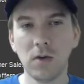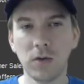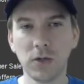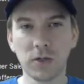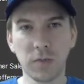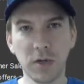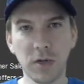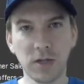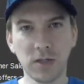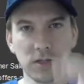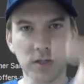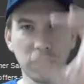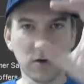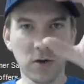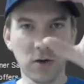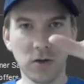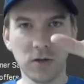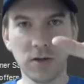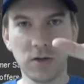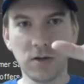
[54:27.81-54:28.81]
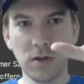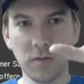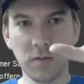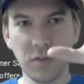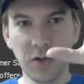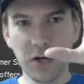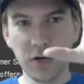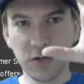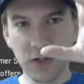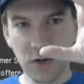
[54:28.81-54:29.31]
which means the
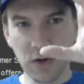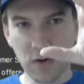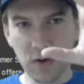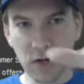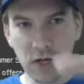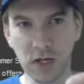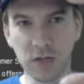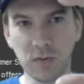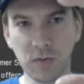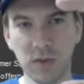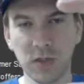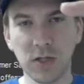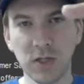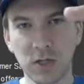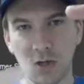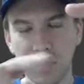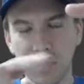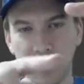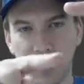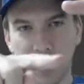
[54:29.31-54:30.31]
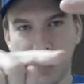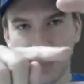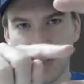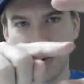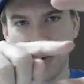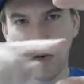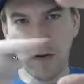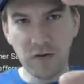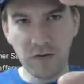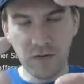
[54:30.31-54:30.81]
player's current X position
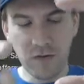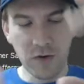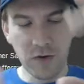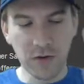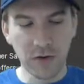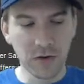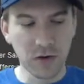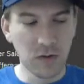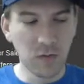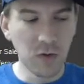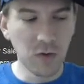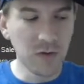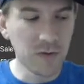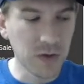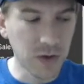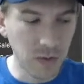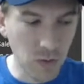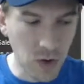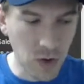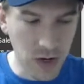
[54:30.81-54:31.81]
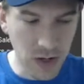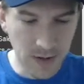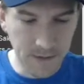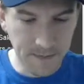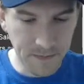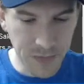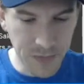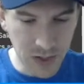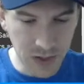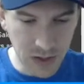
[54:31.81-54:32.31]
plus however far they're going to move to the right
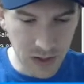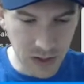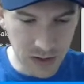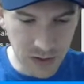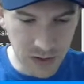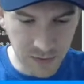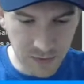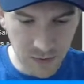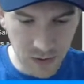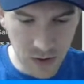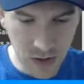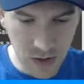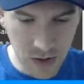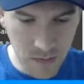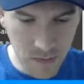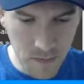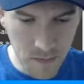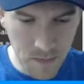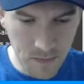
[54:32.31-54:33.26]
in the next frame,